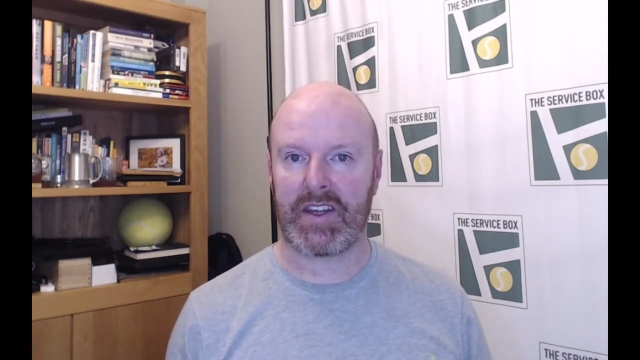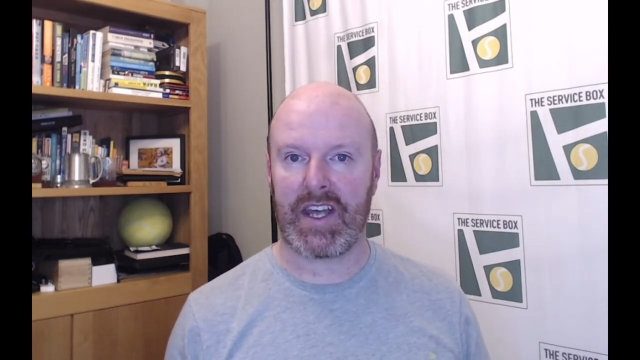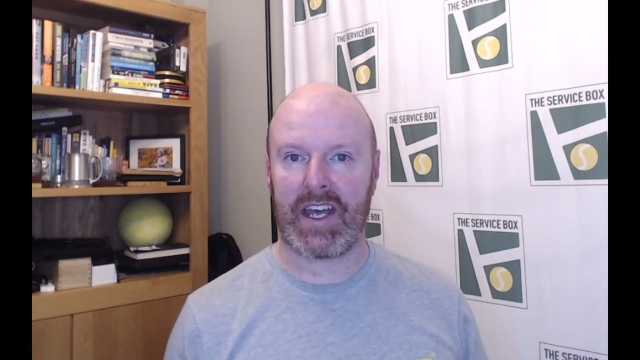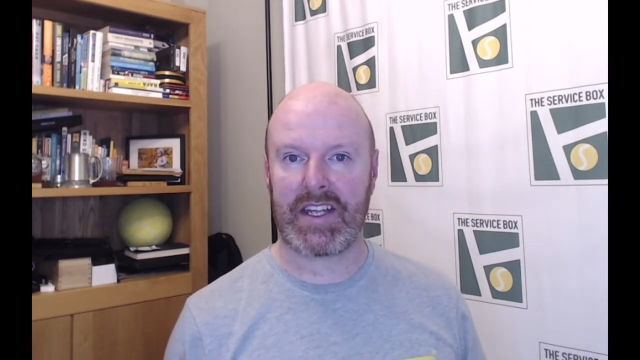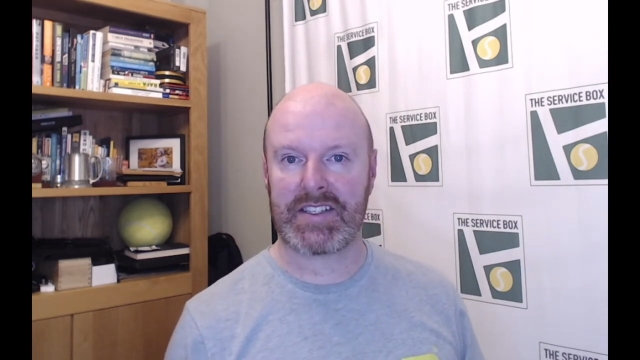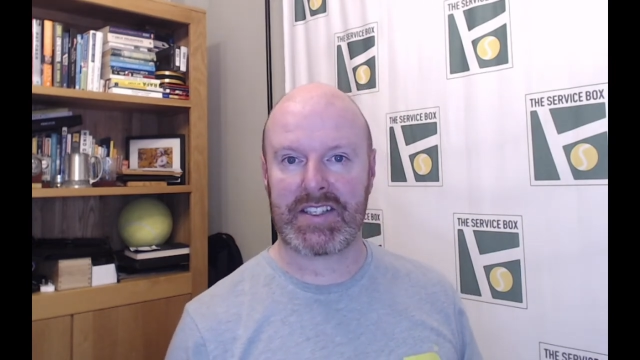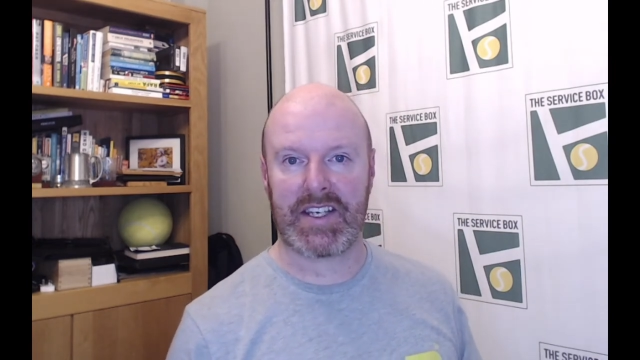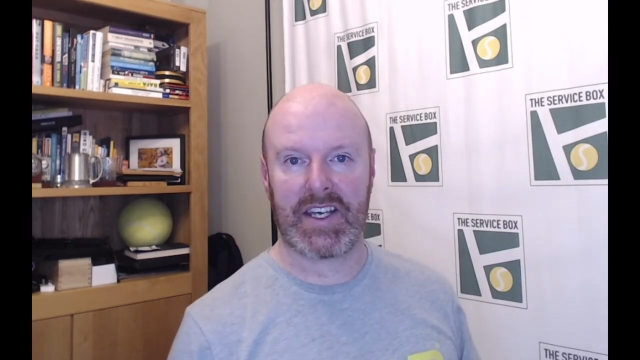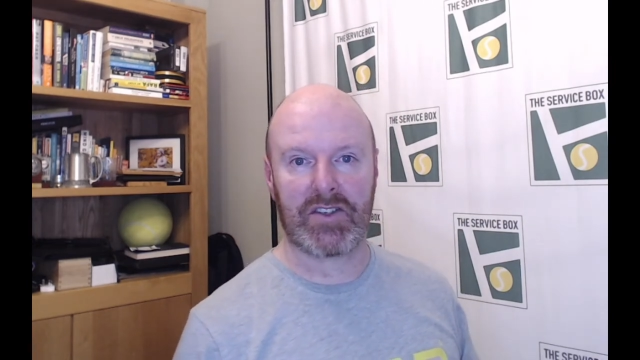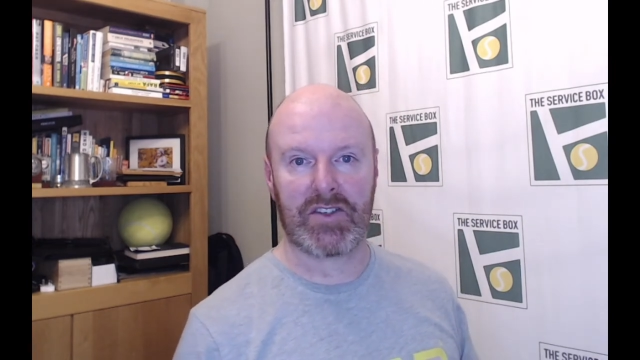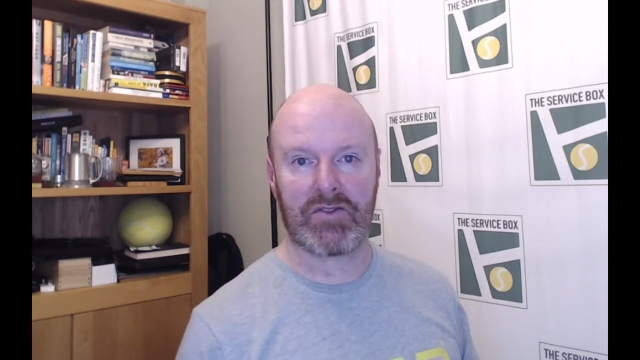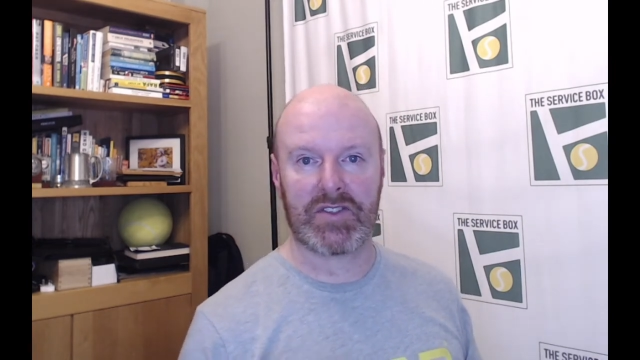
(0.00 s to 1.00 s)

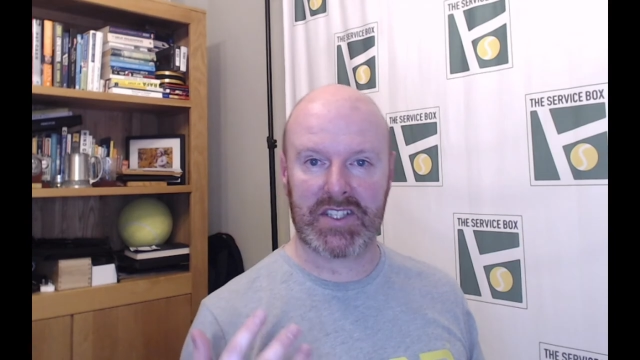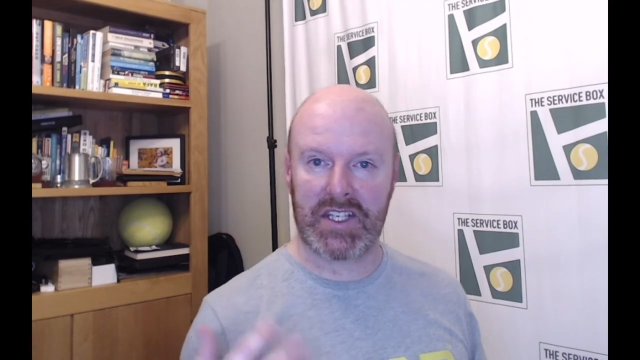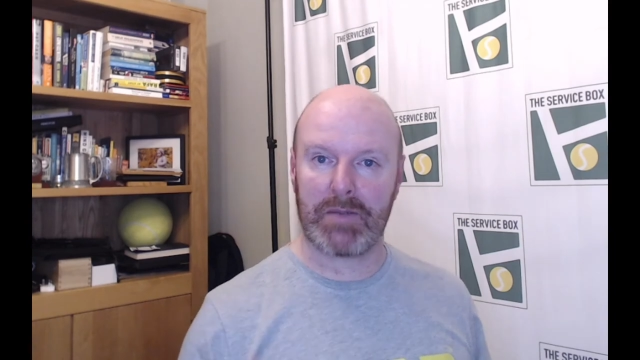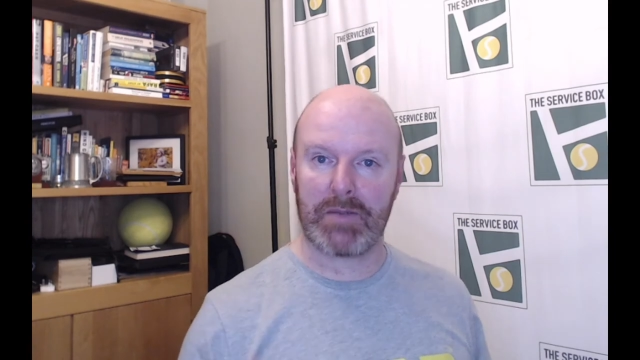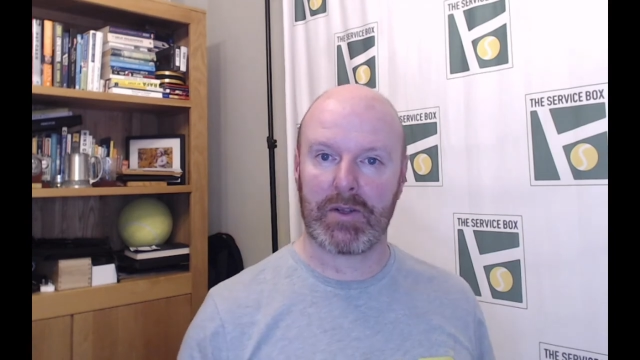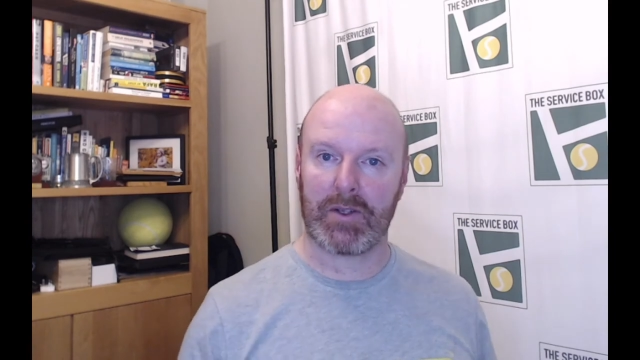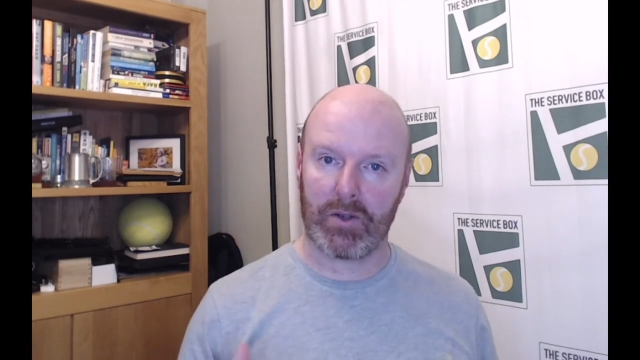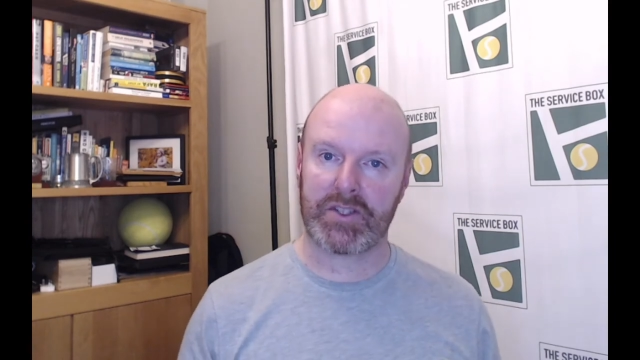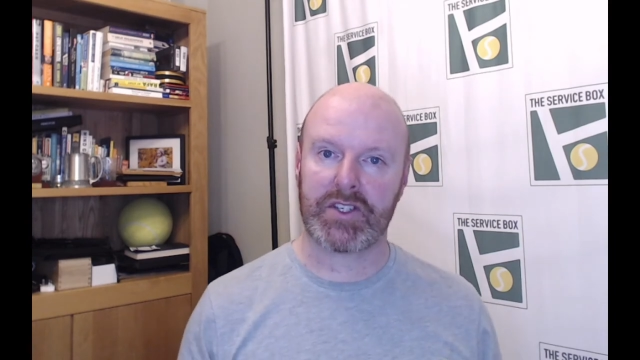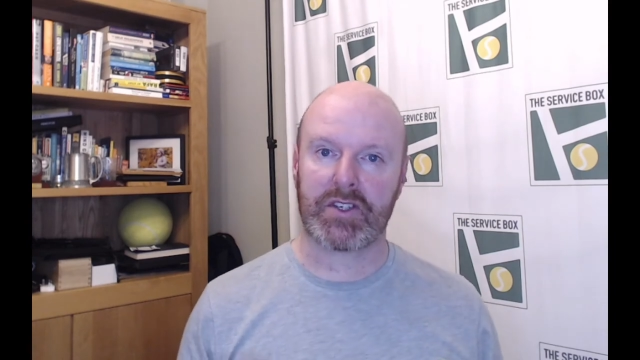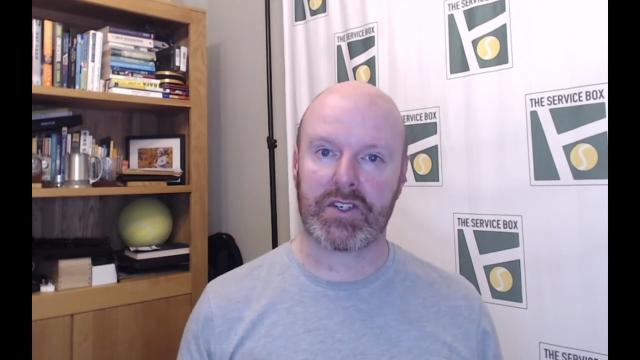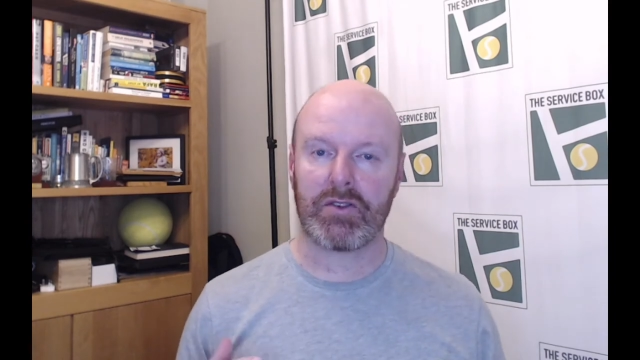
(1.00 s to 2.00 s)
that you just keep it
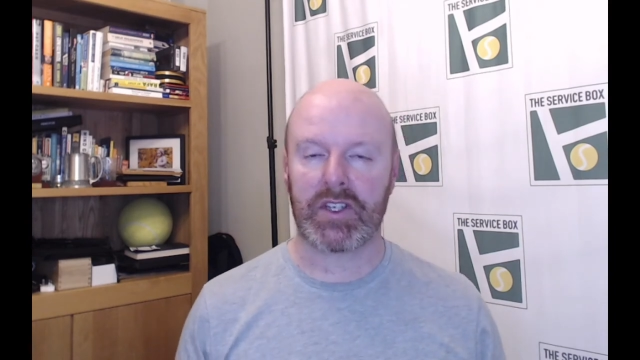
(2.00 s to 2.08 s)
logical,